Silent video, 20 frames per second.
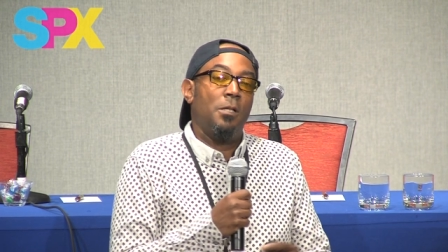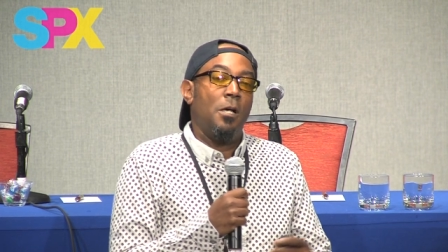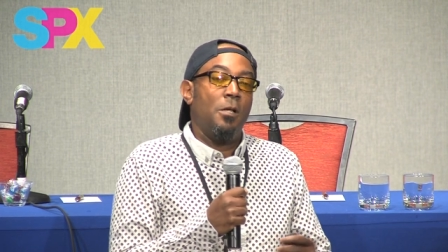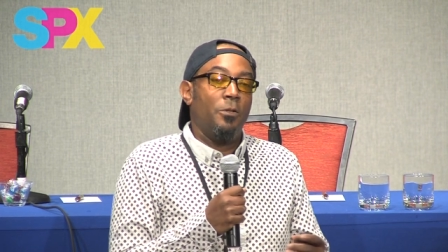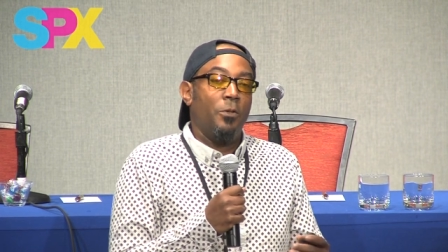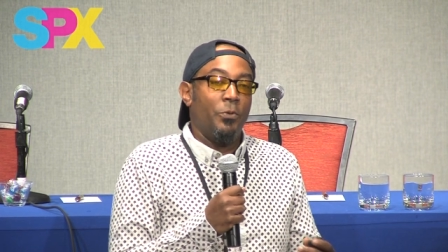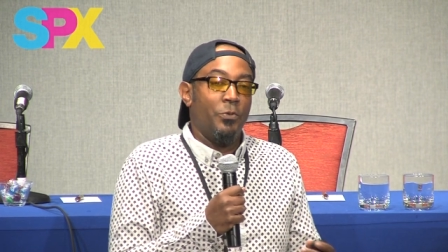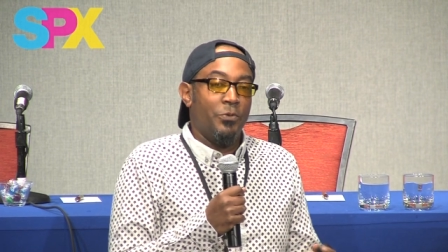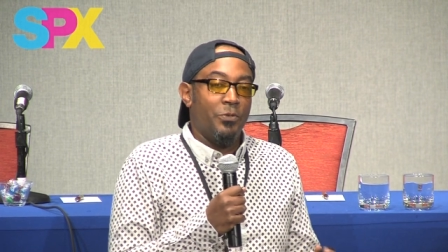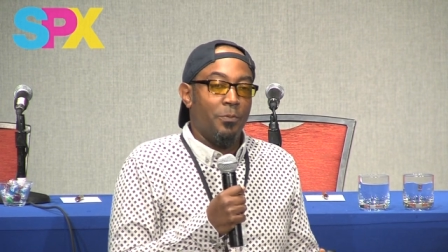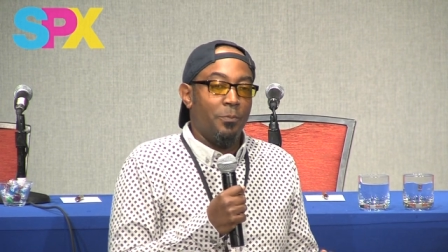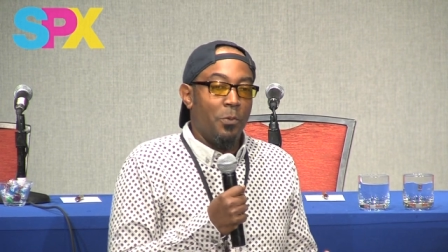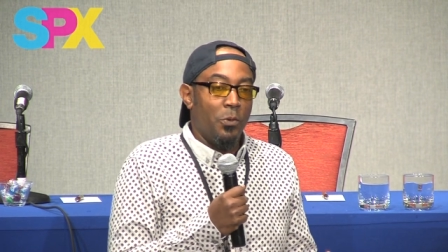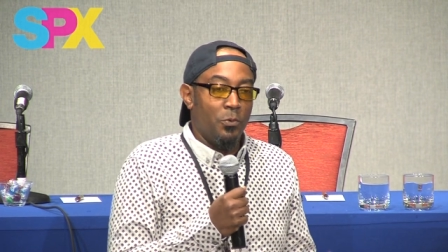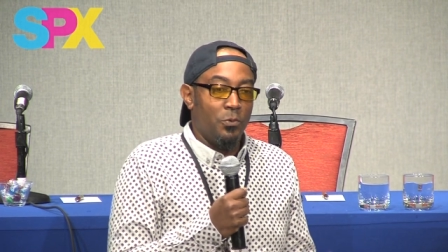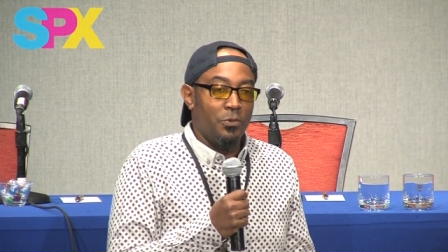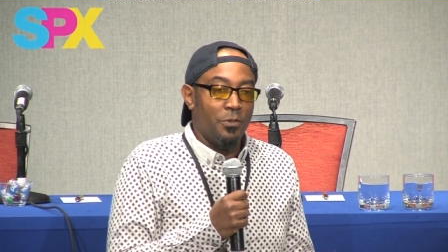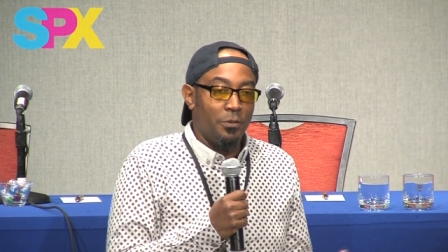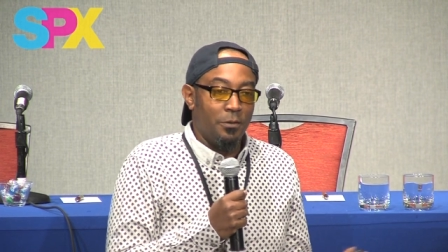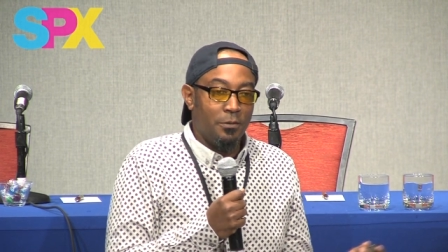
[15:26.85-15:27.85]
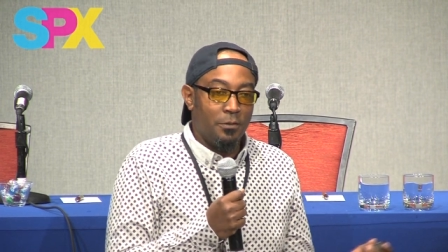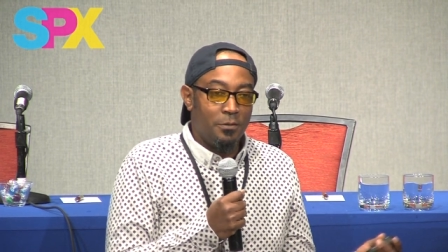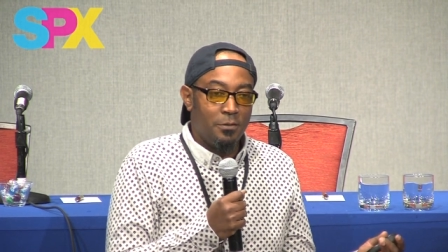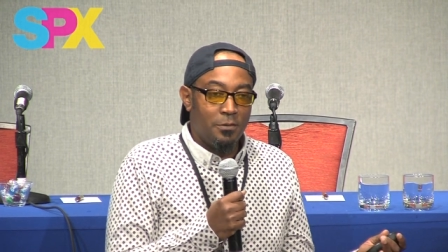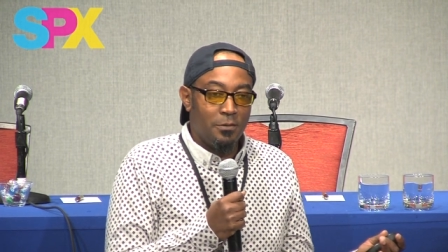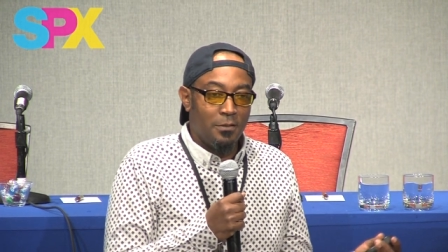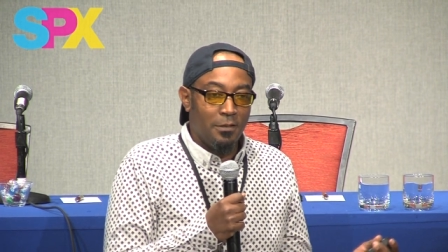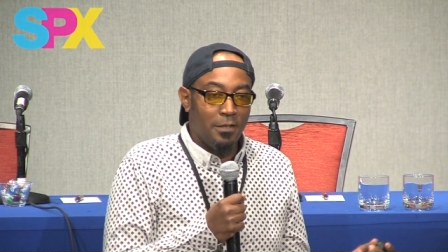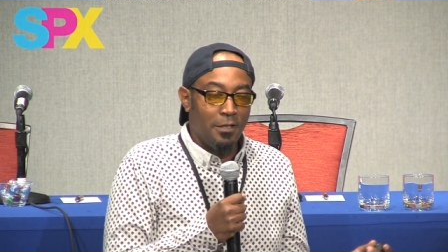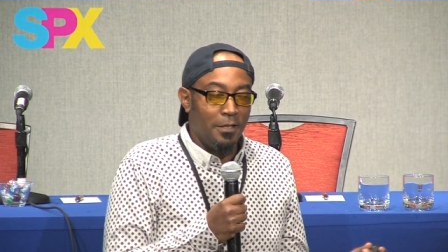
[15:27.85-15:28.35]
all those
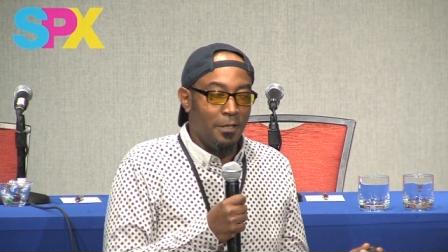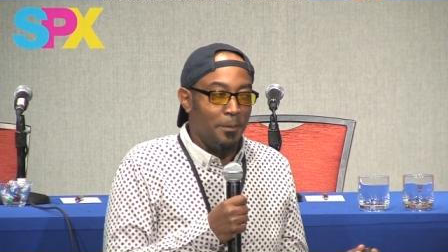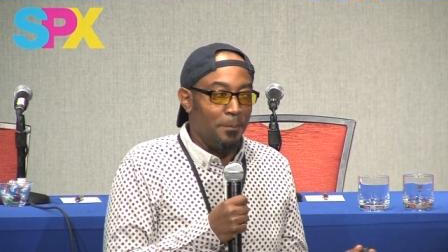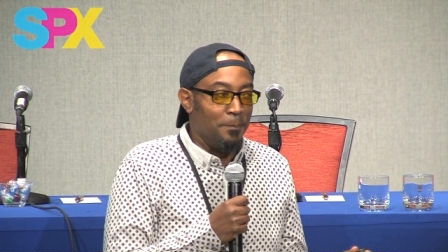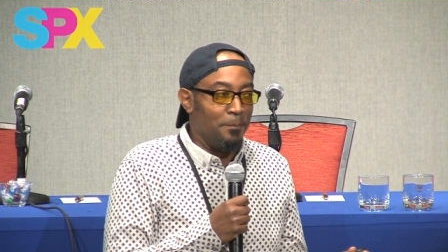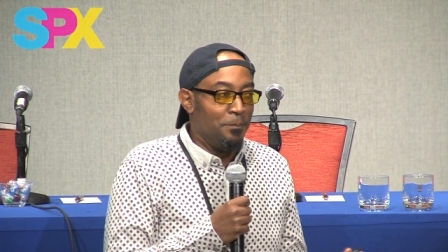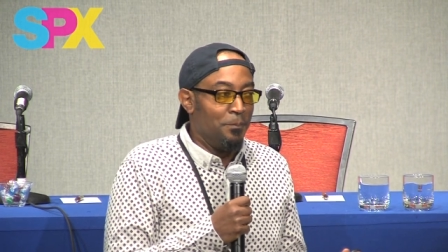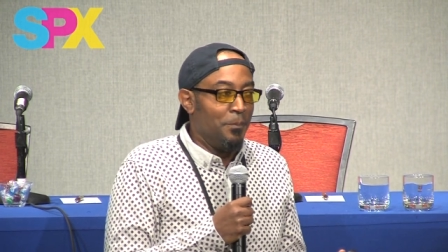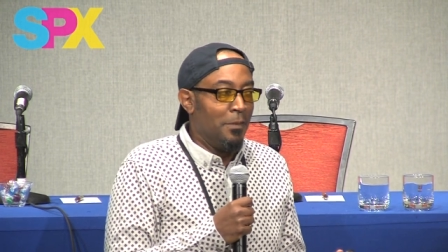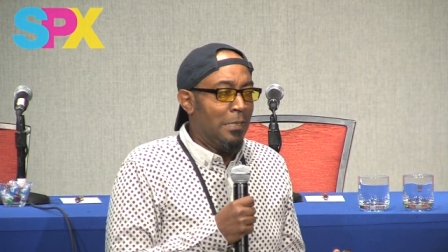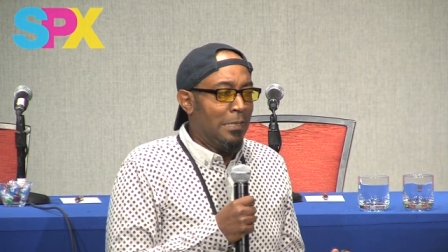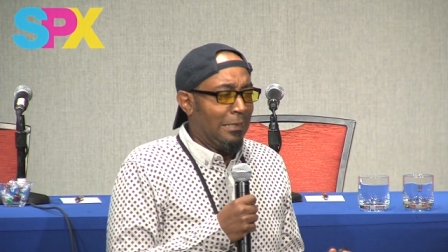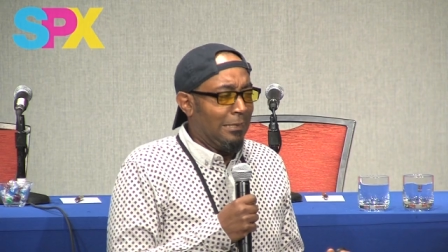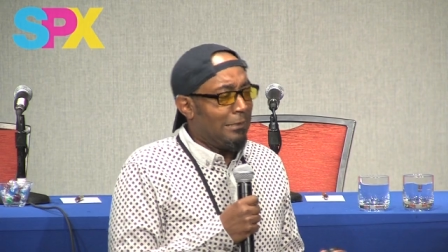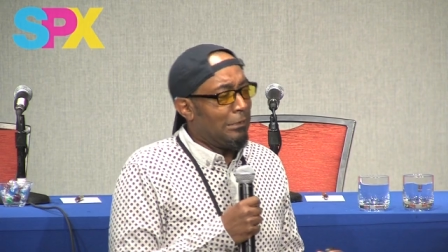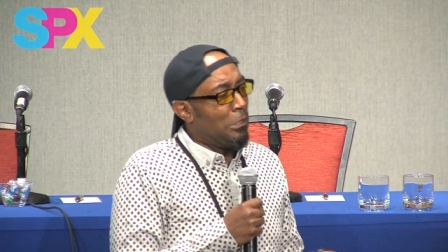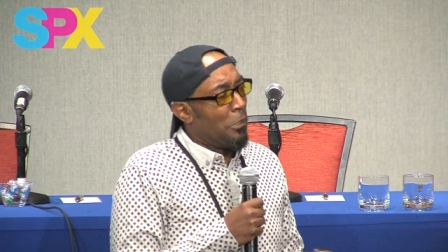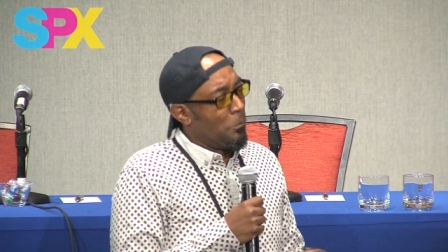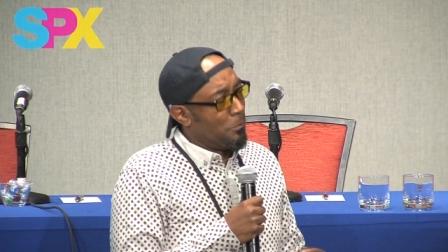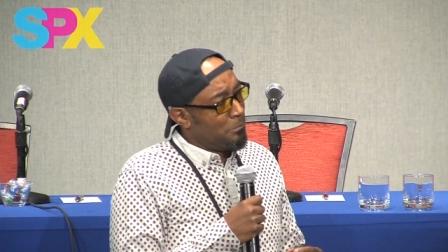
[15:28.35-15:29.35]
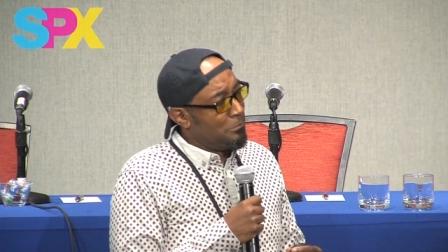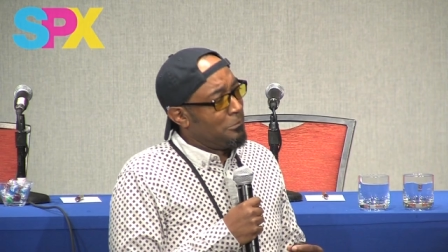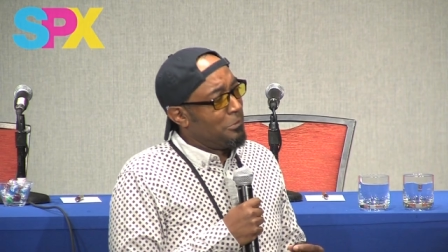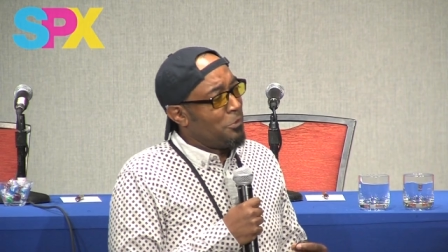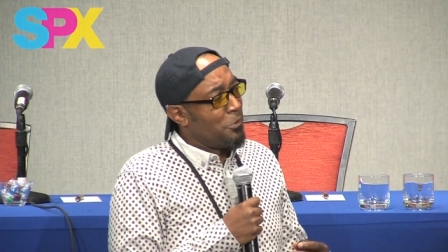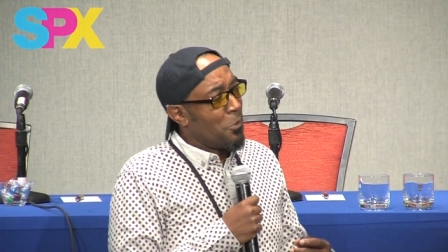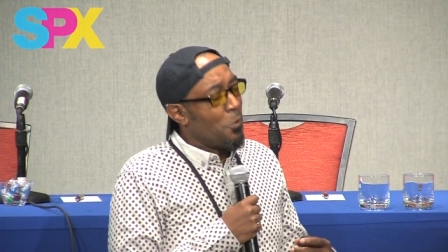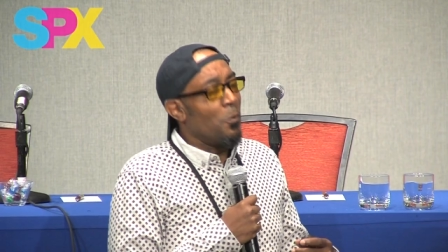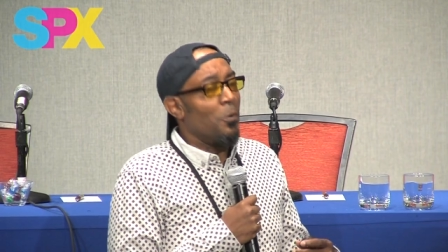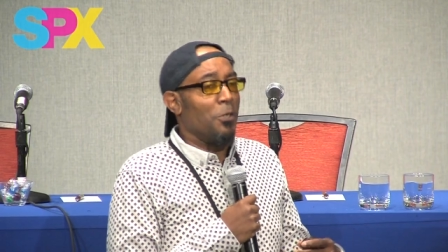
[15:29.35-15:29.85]
emotions. You know,
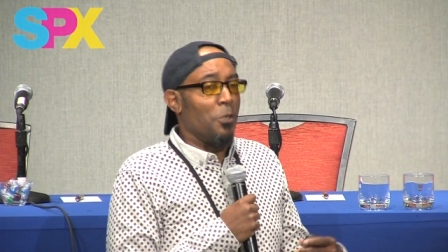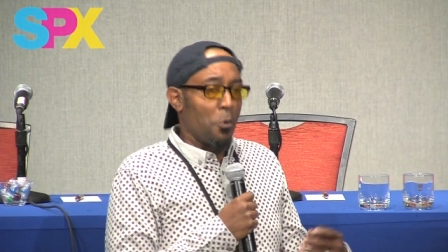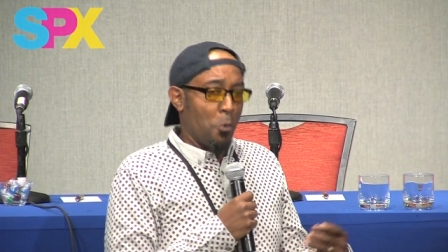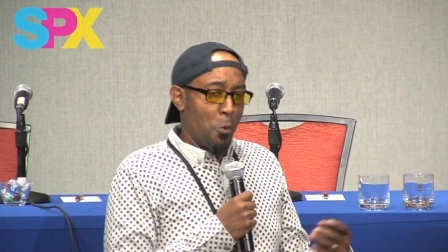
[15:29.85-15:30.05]
you don't want to